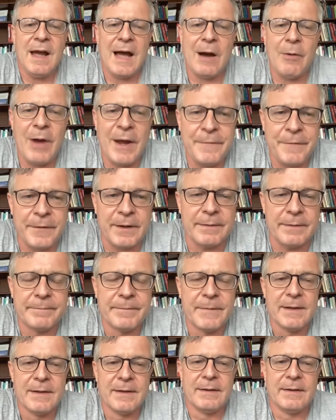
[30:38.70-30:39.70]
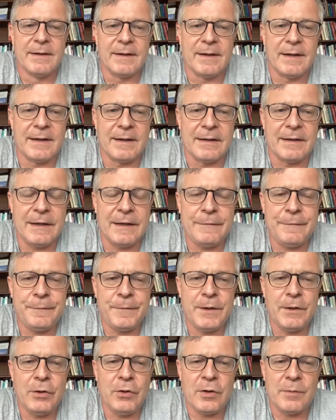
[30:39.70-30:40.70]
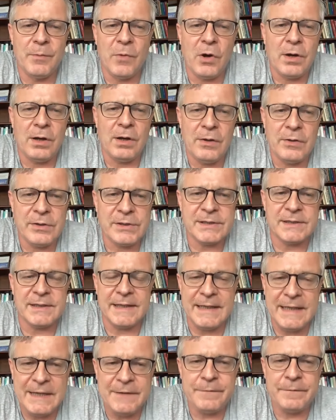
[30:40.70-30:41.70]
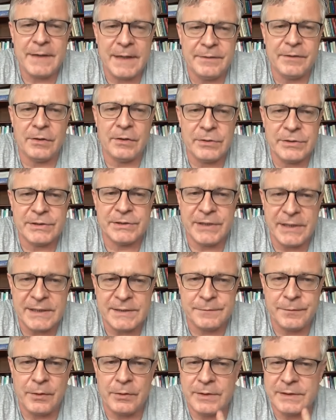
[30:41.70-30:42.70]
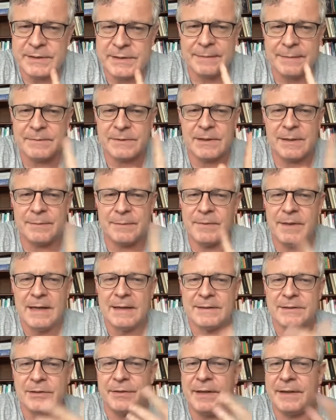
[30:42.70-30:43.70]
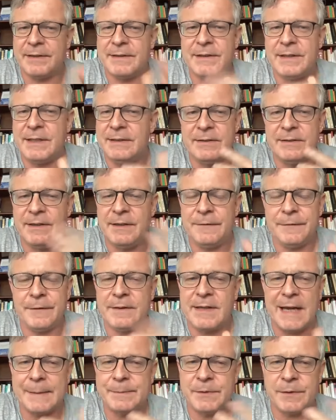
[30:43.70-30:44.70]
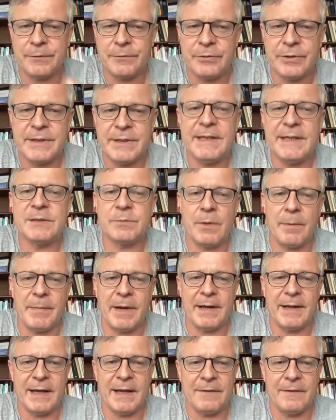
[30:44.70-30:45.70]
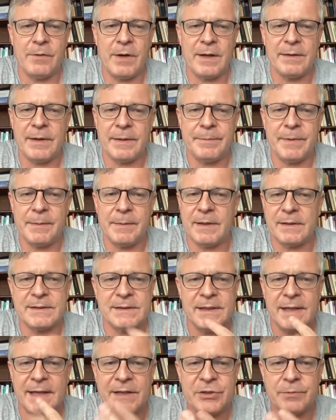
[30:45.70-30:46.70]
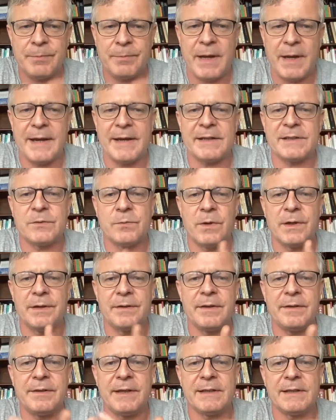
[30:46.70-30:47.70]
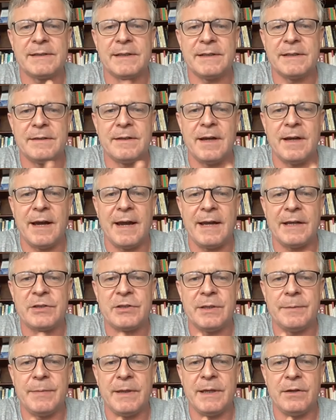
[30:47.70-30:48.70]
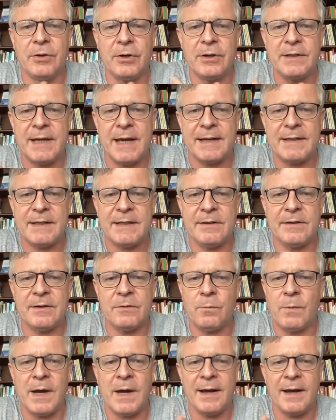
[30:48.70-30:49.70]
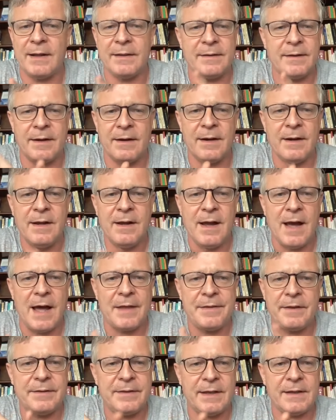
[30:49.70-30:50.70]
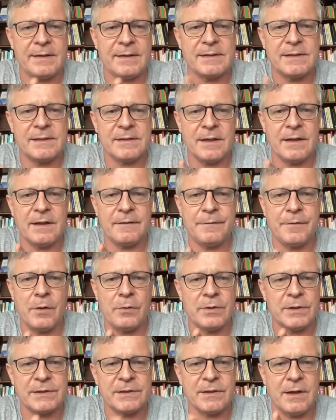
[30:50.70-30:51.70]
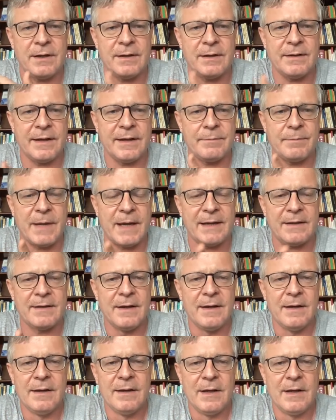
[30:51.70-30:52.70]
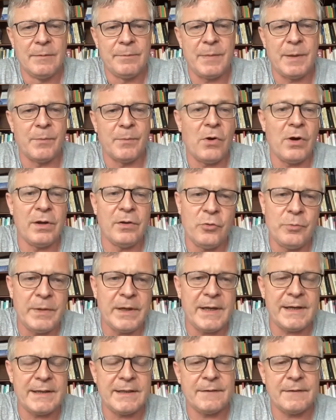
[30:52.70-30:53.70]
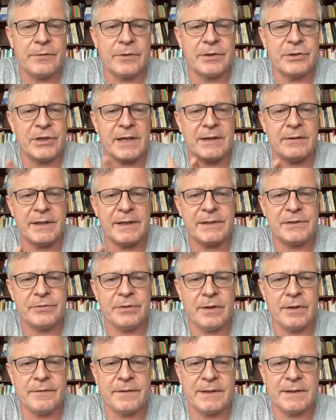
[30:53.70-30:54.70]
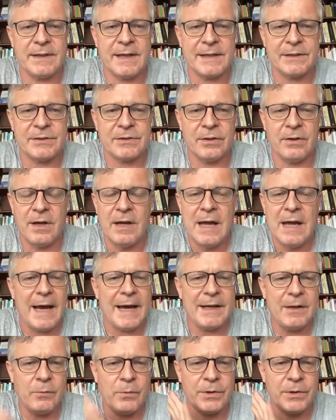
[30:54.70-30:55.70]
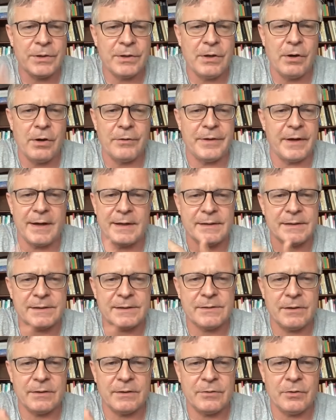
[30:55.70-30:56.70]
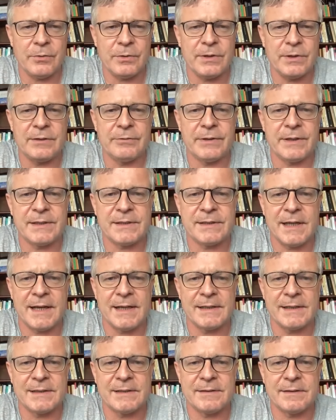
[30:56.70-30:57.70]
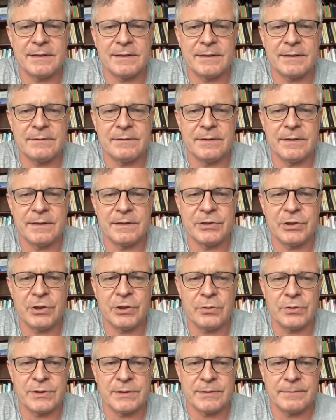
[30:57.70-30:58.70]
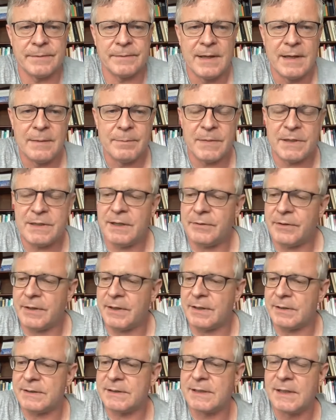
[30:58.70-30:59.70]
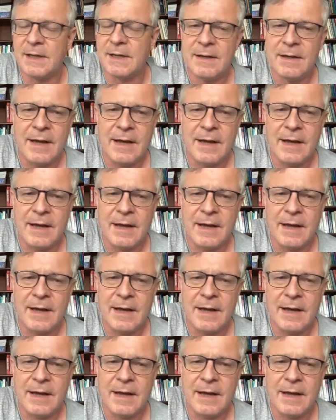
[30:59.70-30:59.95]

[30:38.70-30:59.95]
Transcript: However, if you look more closely, even at those just focusing on some, so there are different types of critiques one might have. One might be about selection bias. What are the things that are actually being looked at here, and why aren't there other things focused on that might be more illuminating for a general history of international law? I don't want to go there. I just don't want to criticize the chosen materials.